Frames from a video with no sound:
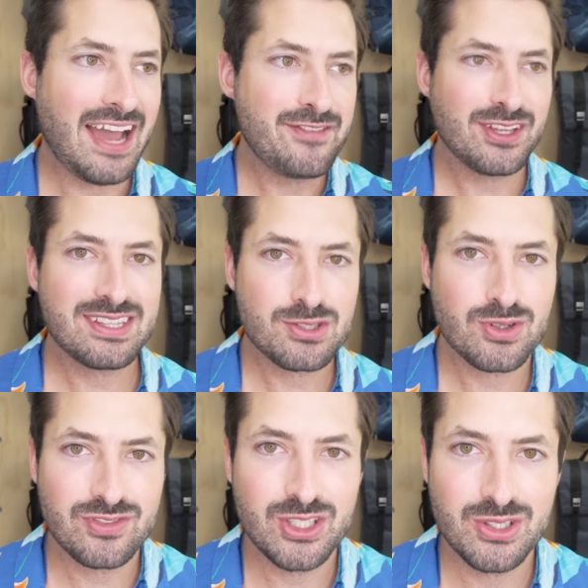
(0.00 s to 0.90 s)
I feel like this
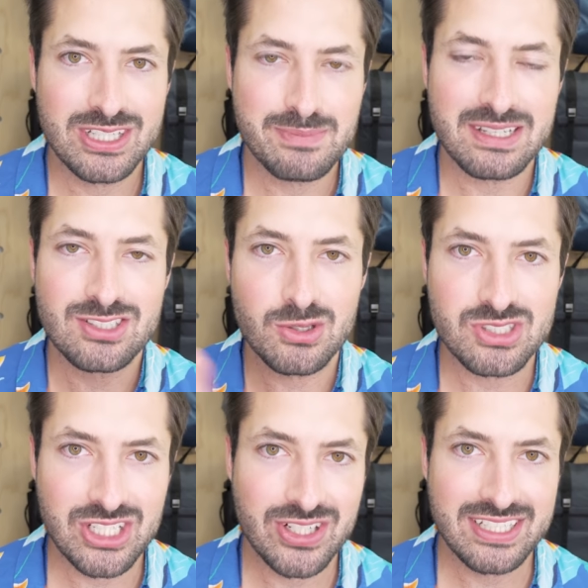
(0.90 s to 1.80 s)
review has been so
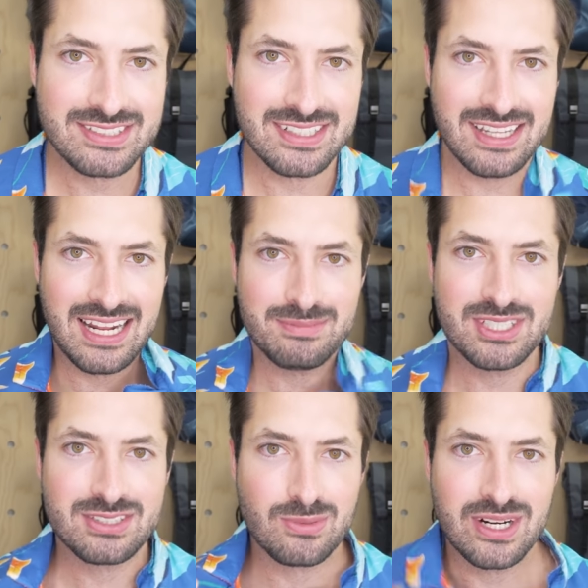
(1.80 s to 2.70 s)
serious, and then I'm
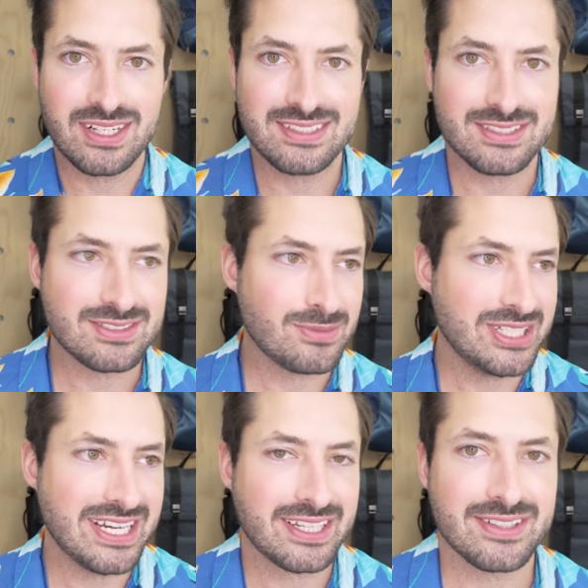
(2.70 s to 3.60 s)
just wearing this
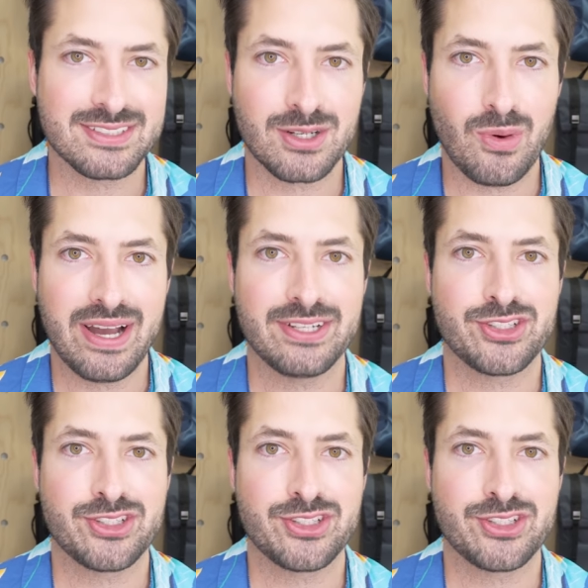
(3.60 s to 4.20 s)
ridiculous Hawaiian